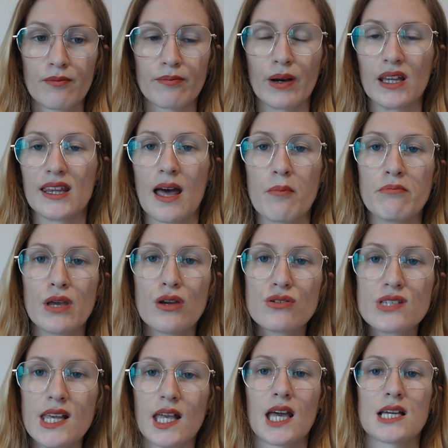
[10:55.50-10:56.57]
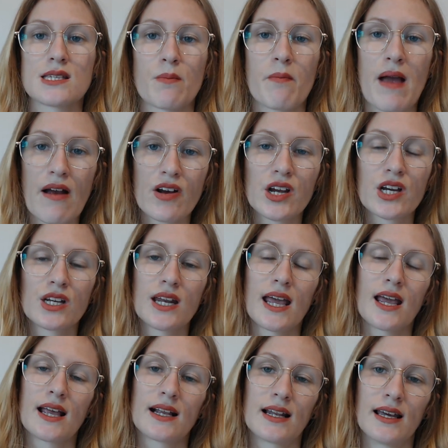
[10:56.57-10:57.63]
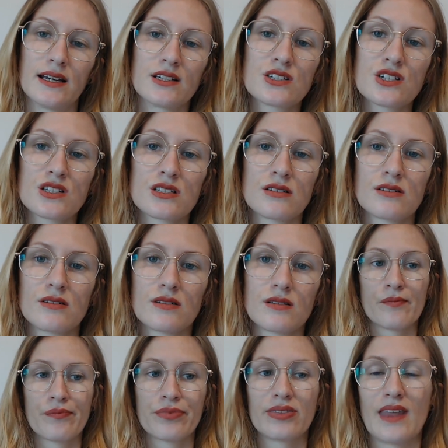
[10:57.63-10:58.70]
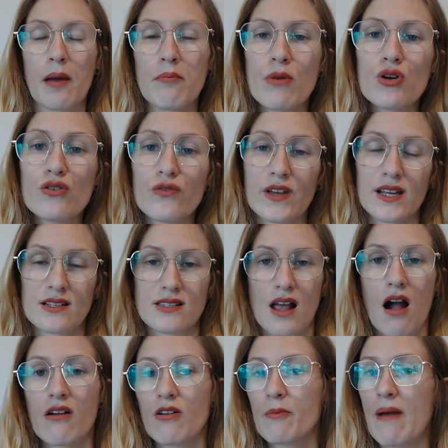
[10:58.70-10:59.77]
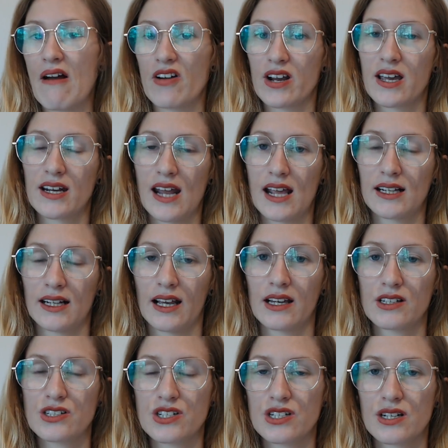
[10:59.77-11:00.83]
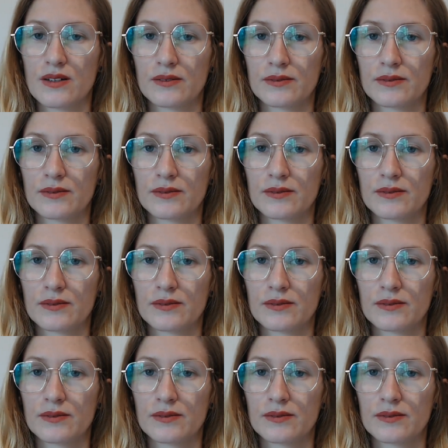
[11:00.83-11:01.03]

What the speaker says: But their music is American English. Their movies are American English.